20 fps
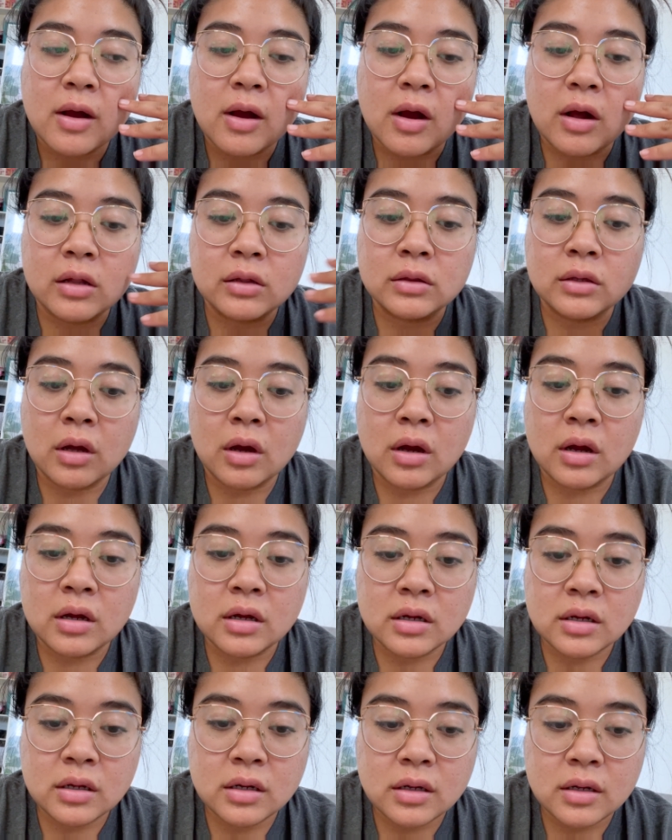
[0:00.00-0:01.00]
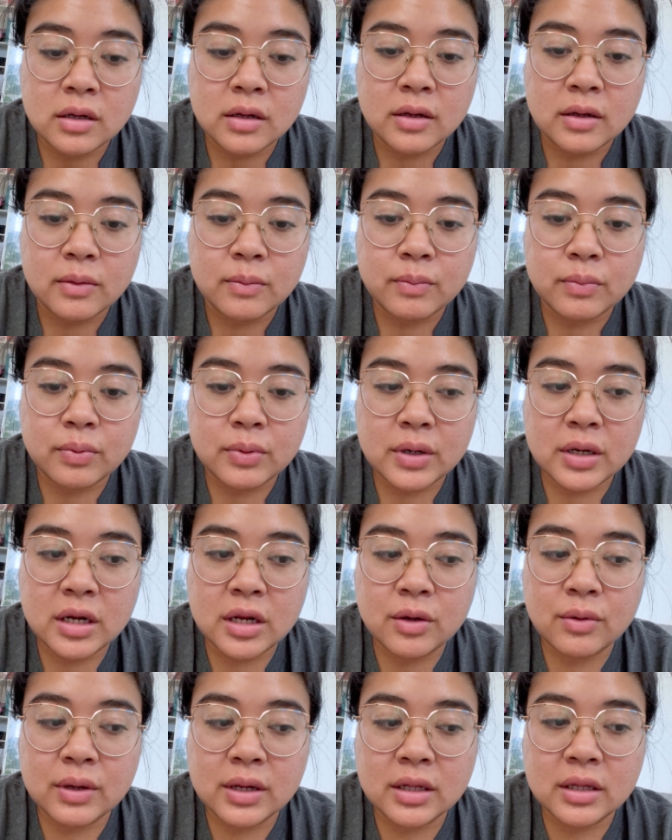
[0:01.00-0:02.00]
along pretty
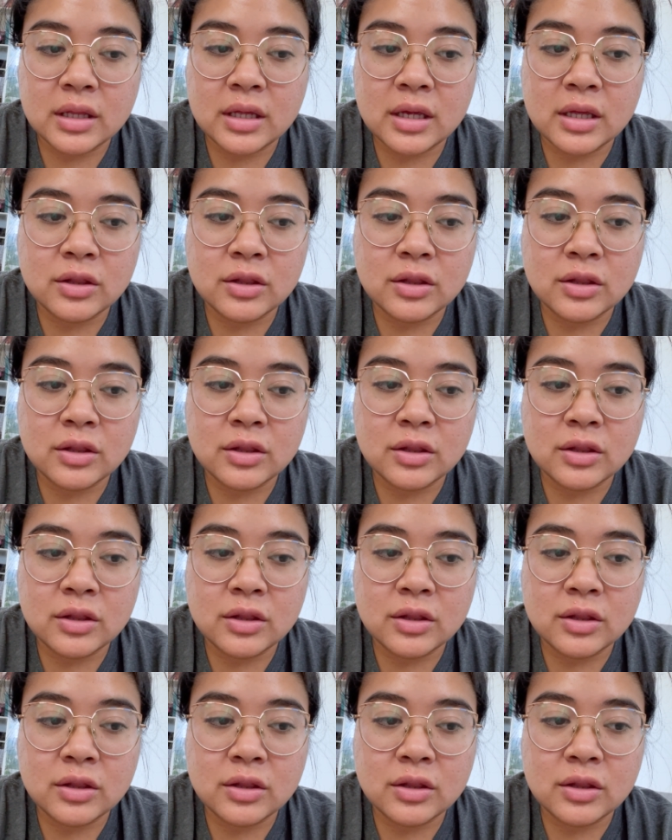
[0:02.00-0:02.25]
quickly